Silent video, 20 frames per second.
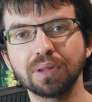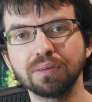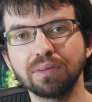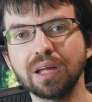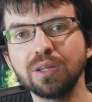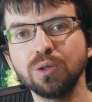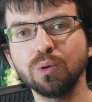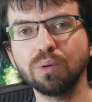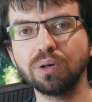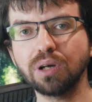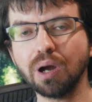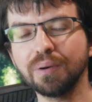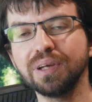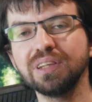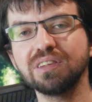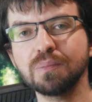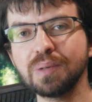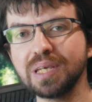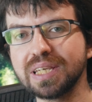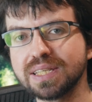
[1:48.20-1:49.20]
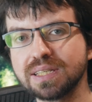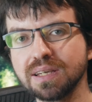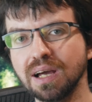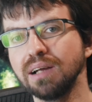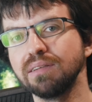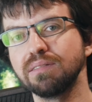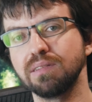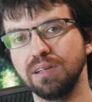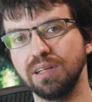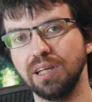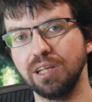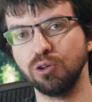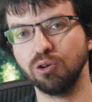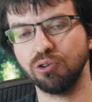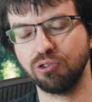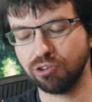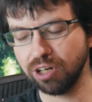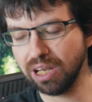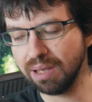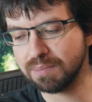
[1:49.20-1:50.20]
then you're going to be certain in
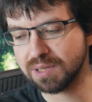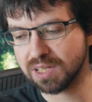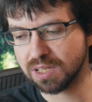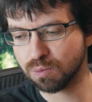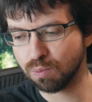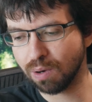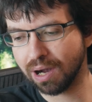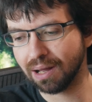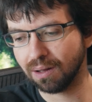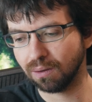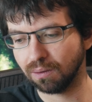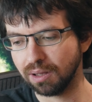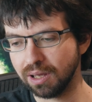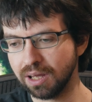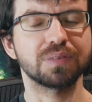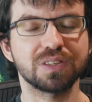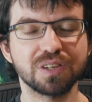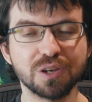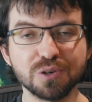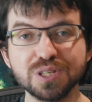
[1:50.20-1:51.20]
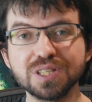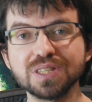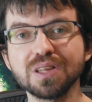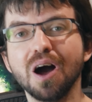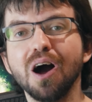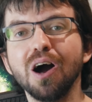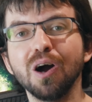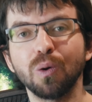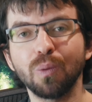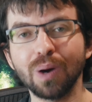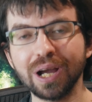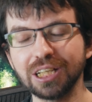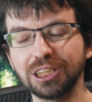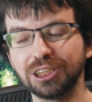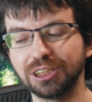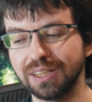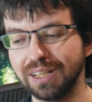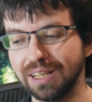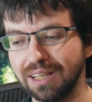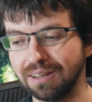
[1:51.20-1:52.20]
your dreams as well. So start
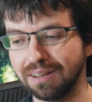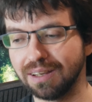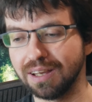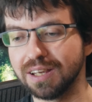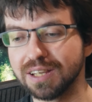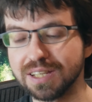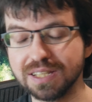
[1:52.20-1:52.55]
questioning.